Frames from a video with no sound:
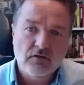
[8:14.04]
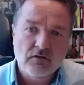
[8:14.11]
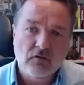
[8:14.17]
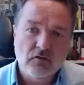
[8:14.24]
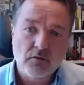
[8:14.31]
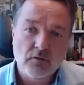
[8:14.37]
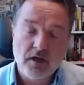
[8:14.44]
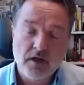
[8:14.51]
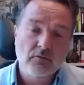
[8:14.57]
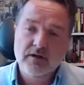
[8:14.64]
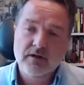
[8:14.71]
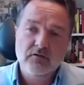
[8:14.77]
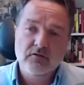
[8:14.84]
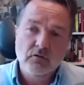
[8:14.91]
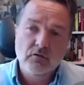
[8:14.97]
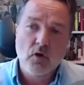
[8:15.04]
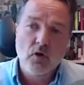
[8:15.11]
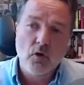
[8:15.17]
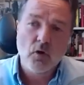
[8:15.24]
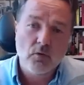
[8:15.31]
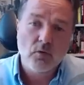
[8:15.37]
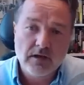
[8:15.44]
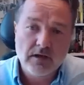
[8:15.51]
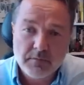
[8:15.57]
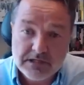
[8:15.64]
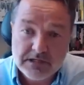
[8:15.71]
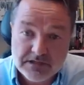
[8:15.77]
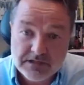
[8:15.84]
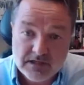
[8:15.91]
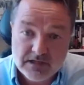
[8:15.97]
So they are ready to go
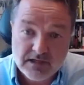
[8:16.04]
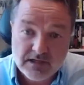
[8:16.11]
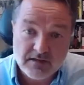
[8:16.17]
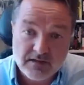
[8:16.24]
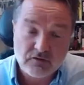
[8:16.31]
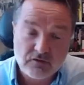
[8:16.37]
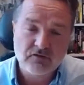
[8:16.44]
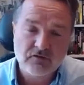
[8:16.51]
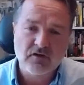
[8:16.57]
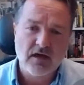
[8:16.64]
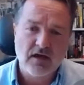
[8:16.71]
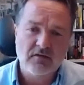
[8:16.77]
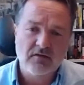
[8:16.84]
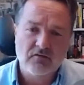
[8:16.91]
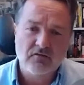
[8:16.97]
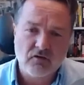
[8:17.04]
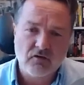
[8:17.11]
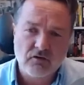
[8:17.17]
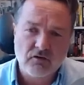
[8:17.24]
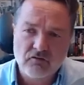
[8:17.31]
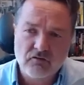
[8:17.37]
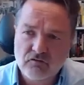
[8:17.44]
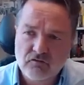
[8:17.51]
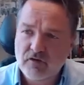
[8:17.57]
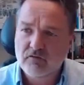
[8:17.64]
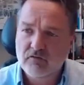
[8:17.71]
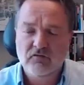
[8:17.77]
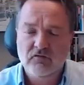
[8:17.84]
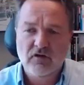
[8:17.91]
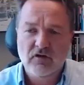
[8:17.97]
immediately. They understand instructions,
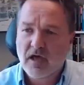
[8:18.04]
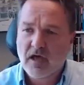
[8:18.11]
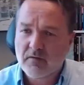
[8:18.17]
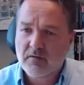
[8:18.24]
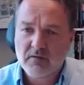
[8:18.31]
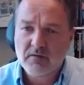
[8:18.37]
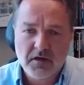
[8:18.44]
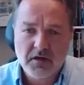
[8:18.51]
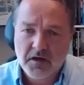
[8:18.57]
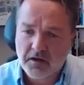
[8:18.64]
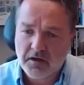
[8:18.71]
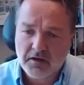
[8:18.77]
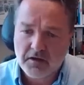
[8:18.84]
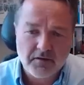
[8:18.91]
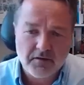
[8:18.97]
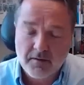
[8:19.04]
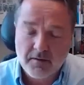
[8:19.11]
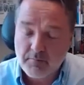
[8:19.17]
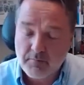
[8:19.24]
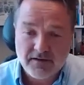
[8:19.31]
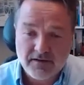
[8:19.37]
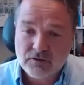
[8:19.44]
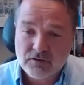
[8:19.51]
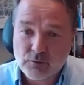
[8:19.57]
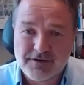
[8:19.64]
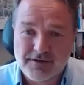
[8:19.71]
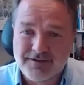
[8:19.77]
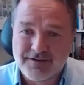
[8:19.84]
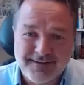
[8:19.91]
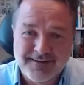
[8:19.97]
they understand a
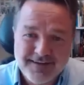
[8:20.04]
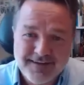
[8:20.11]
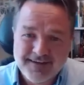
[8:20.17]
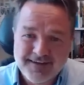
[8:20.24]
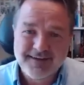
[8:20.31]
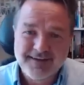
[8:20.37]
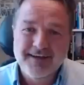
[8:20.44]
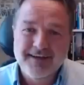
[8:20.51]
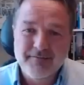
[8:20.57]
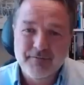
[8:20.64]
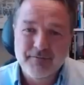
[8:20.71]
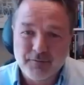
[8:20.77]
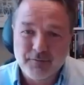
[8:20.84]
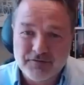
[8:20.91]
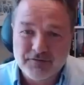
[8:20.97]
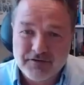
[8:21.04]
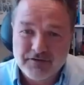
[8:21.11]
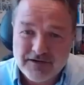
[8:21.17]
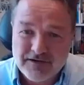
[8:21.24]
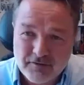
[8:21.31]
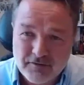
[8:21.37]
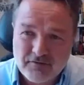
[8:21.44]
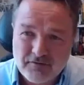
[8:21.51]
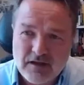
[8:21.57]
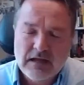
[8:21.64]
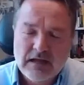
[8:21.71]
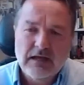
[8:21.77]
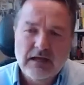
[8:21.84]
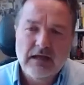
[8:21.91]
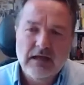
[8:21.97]
manual, everyone is literate,
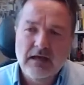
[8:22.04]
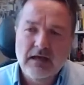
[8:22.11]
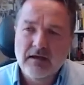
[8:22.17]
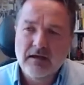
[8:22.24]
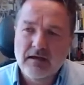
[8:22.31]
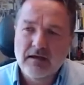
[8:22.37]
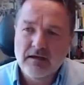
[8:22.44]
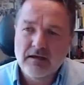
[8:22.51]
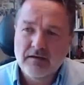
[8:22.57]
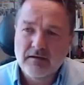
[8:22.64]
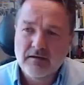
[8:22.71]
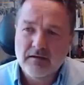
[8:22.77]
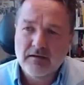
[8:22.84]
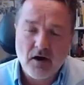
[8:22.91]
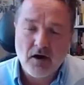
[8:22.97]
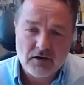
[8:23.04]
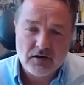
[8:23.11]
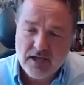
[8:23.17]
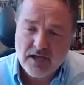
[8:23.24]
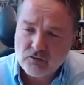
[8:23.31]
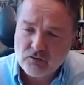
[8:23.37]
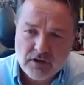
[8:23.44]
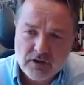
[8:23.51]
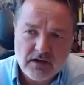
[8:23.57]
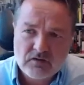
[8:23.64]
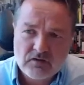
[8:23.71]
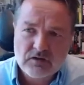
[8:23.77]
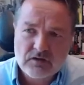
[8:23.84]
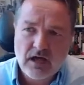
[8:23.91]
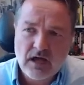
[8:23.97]
highly
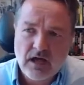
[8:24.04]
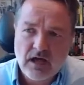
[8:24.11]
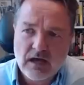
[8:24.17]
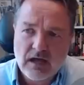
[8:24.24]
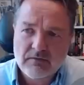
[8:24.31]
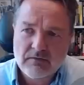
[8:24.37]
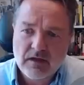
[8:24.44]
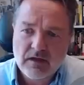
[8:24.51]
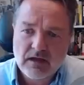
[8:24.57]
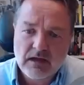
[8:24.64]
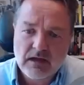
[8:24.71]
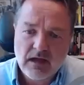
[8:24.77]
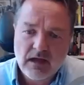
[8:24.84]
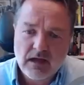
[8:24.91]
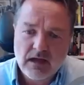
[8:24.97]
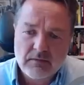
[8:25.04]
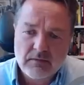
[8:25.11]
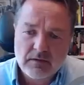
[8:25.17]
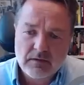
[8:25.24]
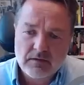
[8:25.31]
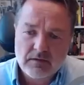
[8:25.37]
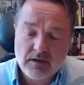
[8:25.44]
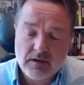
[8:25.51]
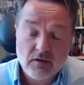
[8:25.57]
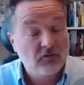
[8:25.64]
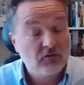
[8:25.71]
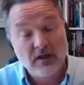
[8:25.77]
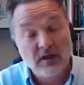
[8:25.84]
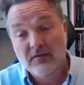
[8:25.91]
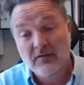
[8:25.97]
educated, and they
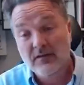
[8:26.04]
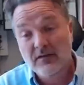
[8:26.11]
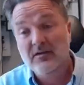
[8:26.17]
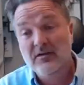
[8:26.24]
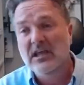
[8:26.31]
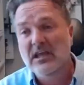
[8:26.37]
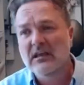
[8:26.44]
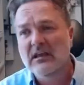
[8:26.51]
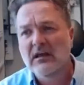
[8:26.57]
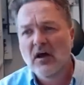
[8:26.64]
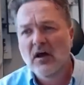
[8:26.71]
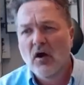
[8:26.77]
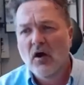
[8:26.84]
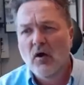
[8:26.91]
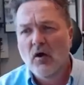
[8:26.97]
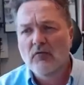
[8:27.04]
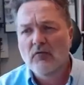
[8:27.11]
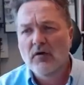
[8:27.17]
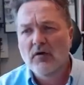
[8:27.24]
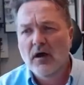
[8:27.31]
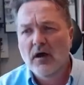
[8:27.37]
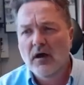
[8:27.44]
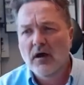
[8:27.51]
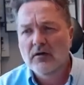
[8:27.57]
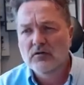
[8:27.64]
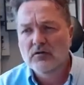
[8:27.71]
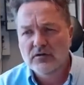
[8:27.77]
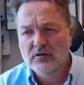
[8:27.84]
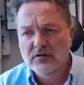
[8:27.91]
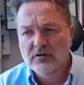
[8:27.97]
understand the need of
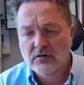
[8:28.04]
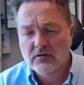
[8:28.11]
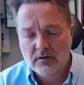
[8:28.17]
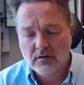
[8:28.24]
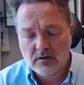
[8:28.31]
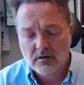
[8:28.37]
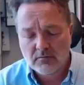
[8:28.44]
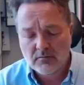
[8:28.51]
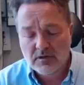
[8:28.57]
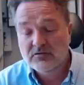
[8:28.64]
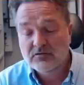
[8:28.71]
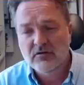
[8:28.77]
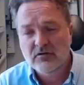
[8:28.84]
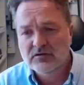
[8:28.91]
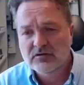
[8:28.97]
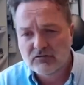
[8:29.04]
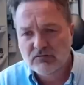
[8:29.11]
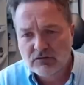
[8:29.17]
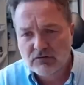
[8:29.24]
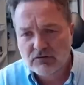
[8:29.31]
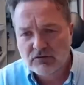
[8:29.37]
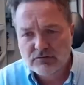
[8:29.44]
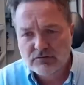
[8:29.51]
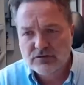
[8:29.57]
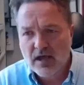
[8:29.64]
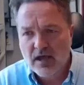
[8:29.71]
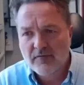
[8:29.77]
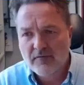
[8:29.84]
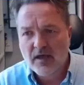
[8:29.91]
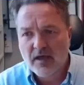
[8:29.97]
military
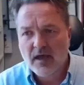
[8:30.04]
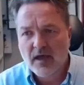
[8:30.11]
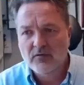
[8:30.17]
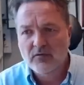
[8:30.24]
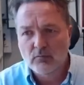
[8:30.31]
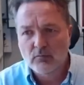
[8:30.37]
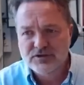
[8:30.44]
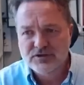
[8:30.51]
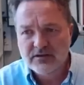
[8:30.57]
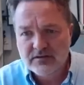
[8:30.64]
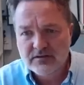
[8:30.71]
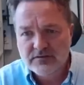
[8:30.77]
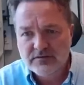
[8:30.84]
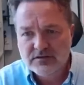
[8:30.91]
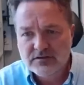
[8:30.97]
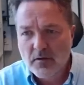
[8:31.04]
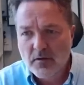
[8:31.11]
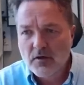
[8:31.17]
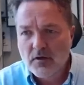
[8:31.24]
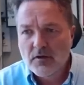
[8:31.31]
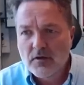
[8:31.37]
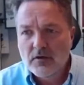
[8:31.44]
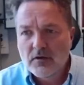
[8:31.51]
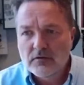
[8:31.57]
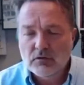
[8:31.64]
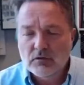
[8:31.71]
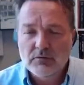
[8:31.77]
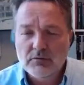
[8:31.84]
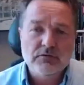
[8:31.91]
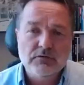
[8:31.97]
structures and objectives.
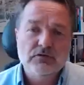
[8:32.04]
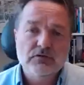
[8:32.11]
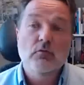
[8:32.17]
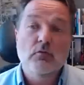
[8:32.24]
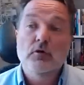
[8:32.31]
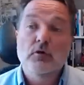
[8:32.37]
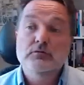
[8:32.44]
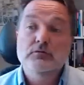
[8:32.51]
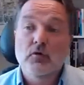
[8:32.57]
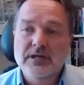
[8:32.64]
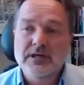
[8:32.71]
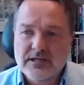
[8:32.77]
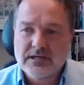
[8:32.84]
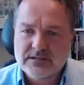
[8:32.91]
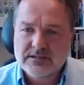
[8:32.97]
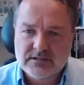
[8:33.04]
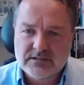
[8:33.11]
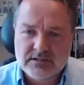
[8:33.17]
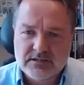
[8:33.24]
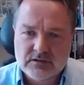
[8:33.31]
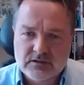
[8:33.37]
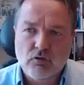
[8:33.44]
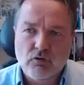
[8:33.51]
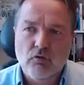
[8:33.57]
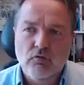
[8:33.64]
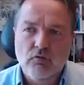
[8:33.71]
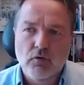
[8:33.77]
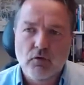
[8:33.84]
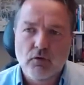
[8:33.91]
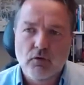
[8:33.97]
So it was so much more easy to
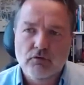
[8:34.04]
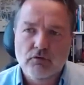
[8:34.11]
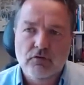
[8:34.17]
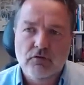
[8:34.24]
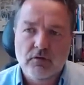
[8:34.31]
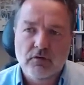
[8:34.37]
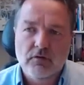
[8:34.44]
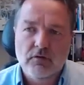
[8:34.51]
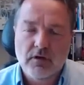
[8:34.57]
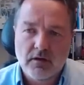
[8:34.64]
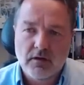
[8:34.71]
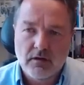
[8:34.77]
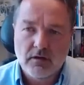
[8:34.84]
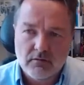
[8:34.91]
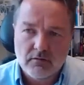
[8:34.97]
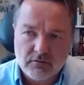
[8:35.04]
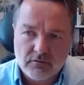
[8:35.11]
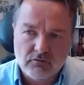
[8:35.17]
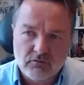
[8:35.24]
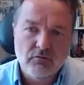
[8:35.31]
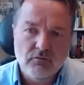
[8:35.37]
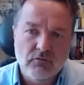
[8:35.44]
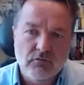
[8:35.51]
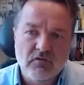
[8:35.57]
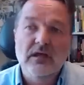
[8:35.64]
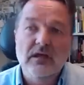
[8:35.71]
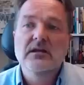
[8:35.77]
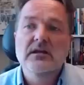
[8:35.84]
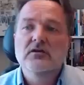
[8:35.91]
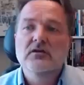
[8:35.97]
convert the
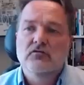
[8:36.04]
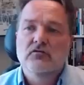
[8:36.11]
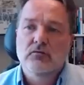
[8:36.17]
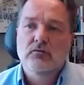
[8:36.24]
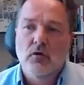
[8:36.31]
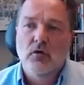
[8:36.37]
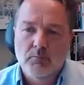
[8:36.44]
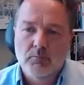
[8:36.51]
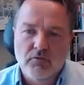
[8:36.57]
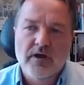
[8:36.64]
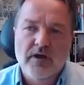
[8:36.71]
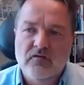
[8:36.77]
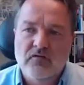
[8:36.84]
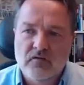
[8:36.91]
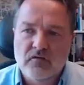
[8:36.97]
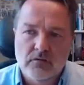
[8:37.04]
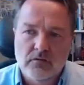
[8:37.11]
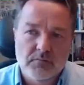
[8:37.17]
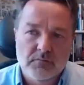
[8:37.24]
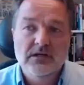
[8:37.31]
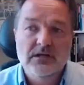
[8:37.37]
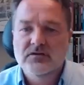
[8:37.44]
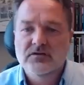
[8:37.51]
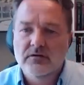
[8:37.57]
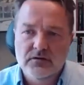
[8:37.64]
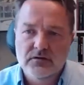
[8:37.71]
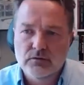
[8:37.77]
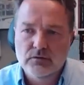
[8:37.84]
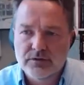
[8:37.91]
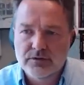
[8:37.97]
recruits into operational
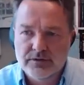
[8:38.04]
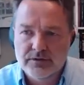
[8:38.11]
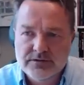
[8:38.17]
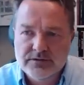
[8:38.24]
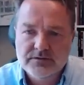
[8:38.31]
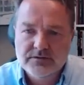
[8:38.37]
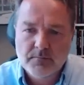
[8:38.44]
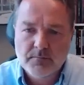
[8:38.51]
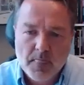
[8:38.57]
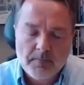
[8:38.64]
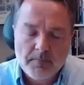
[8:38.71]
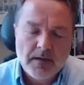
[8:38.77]
military units.